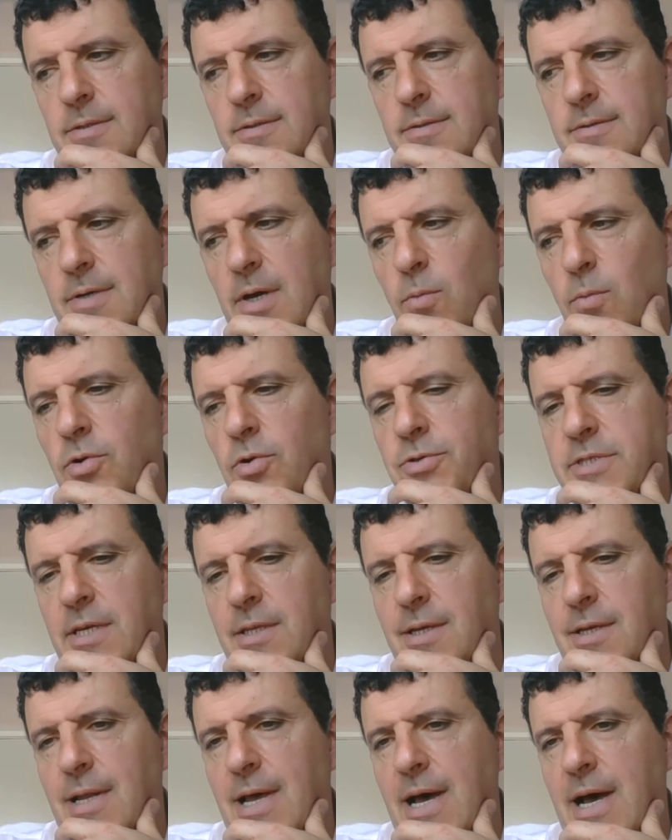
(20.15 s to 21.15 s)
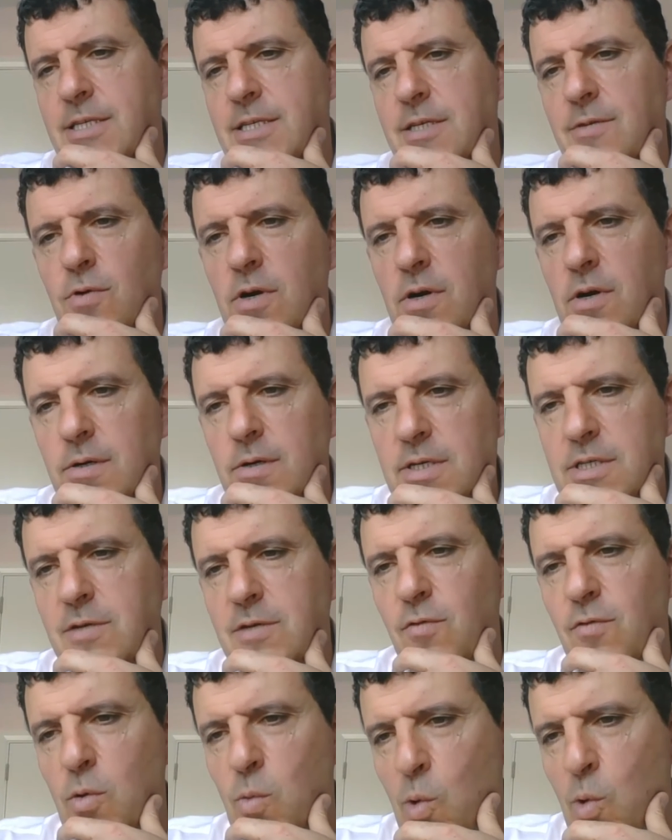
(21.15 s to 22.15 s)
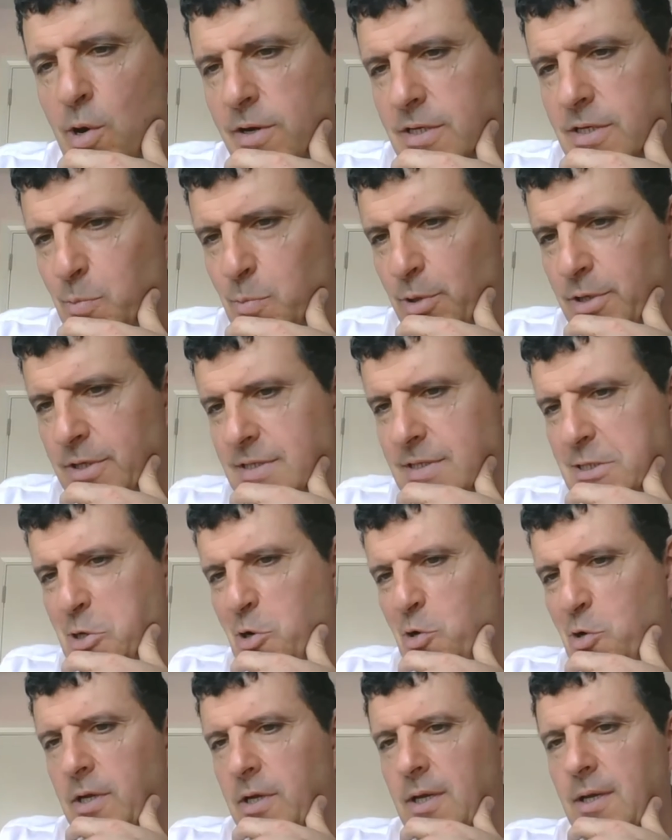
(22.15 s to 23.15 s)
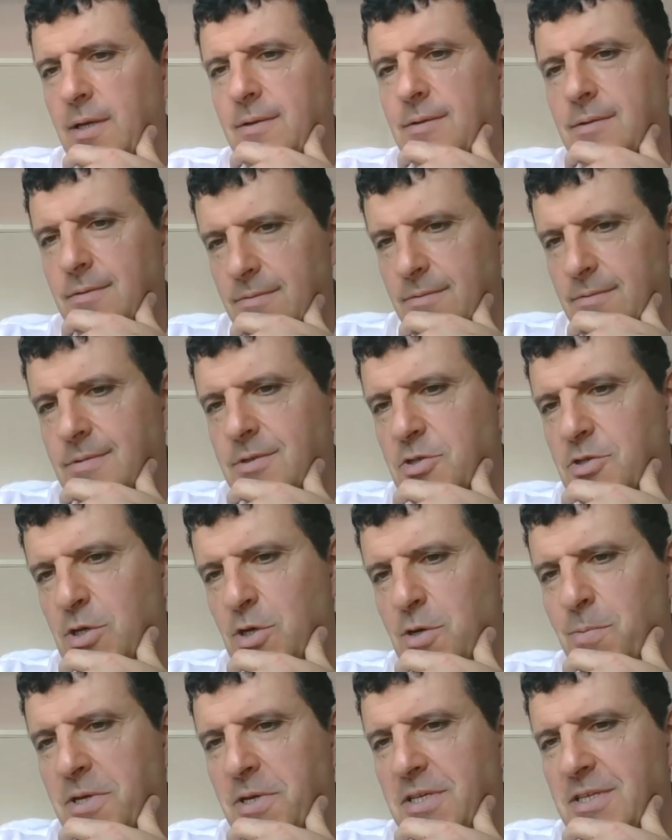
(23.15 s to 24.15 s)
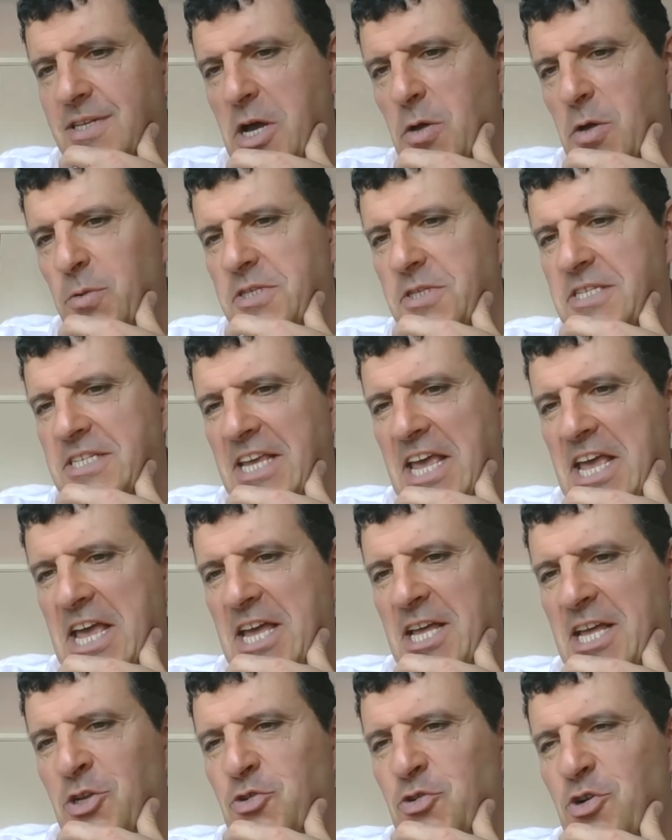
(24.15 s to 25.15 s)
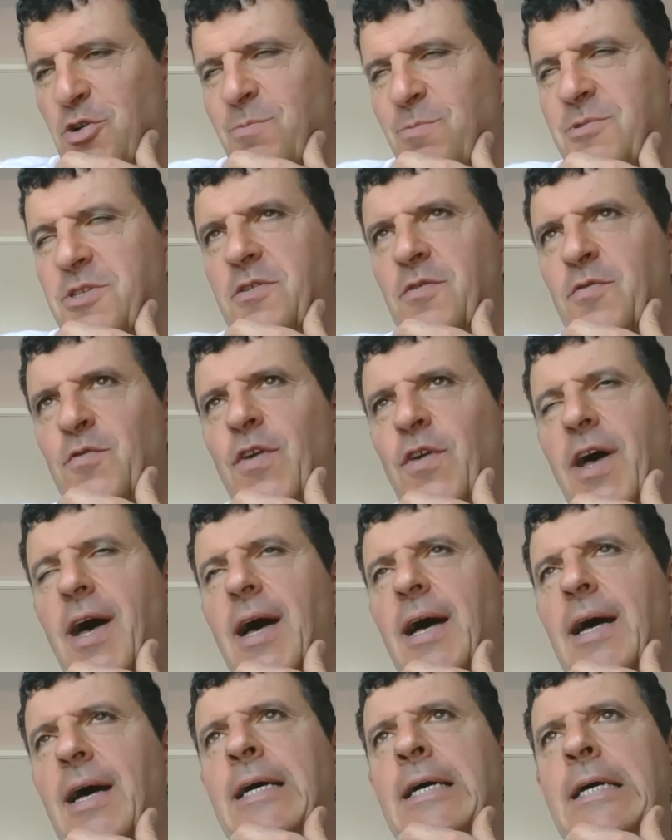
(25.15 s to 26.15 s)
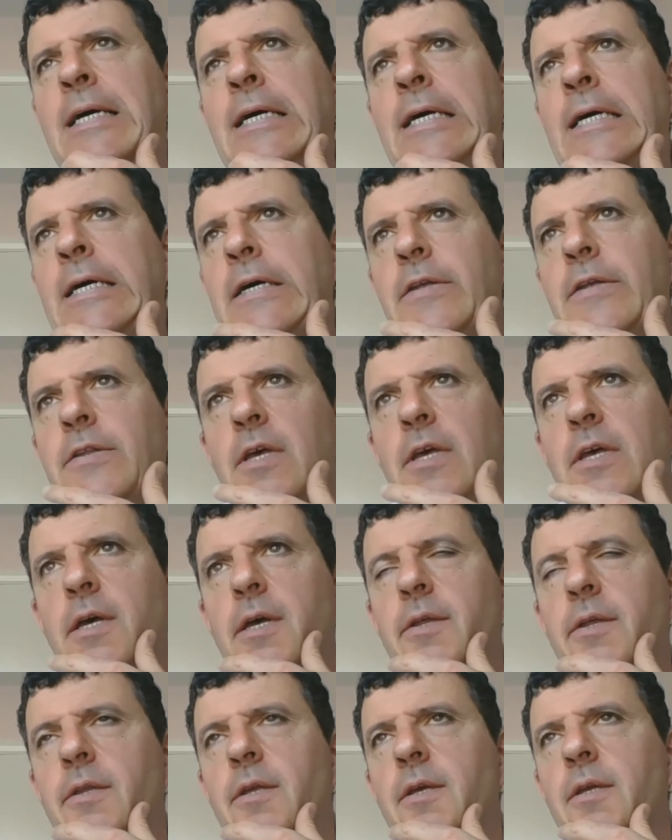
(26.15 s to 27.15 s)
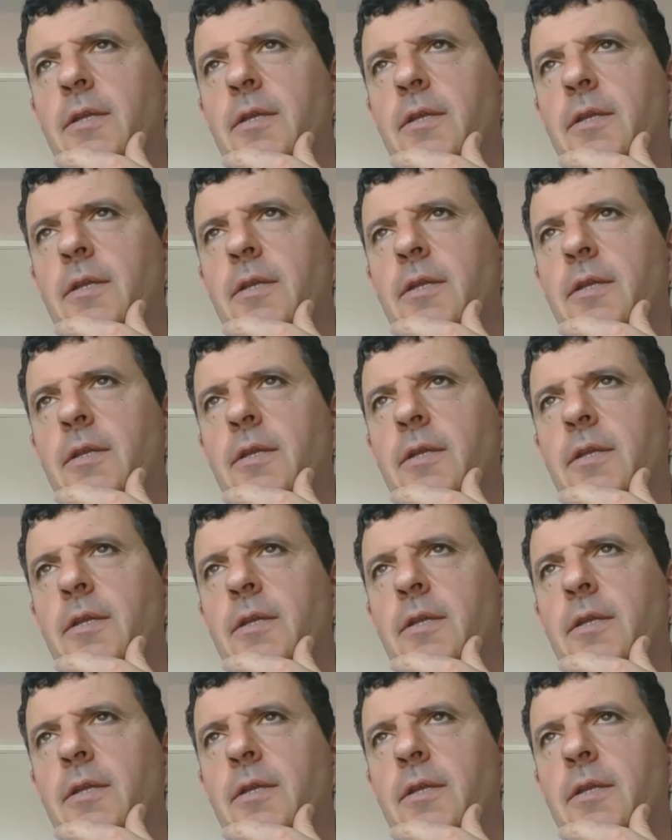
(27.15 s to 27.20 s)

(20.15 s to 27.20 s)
I won't say the least of our worries, but it's certainly considerably down the scale in terms of the